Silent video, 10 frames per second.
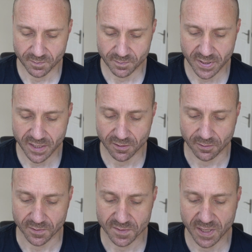
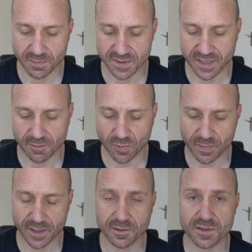Pills. People are saying, what
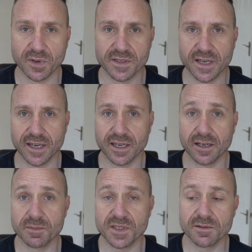pills am I taking?
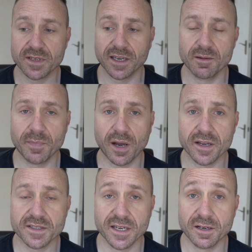I'm still taking
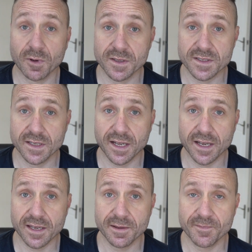biotin once a
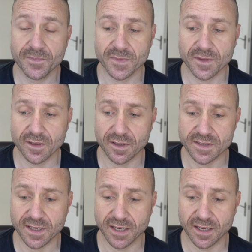day. I
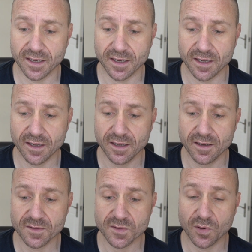take
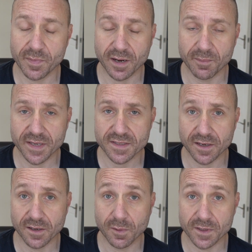saw
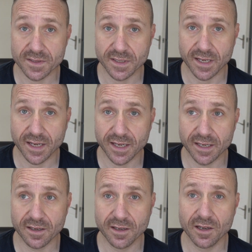palmetto once a
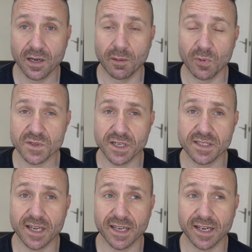day. I'm also
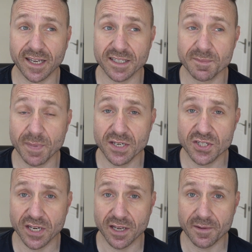taking
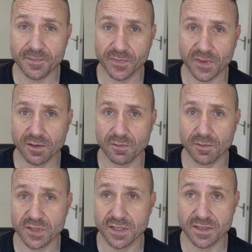Expecia,
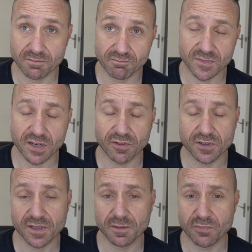which is different
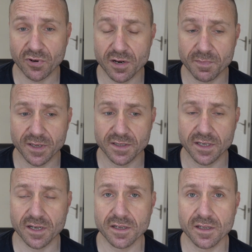to
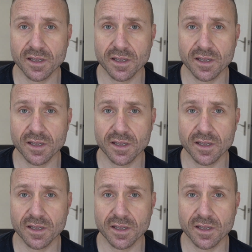Propecia.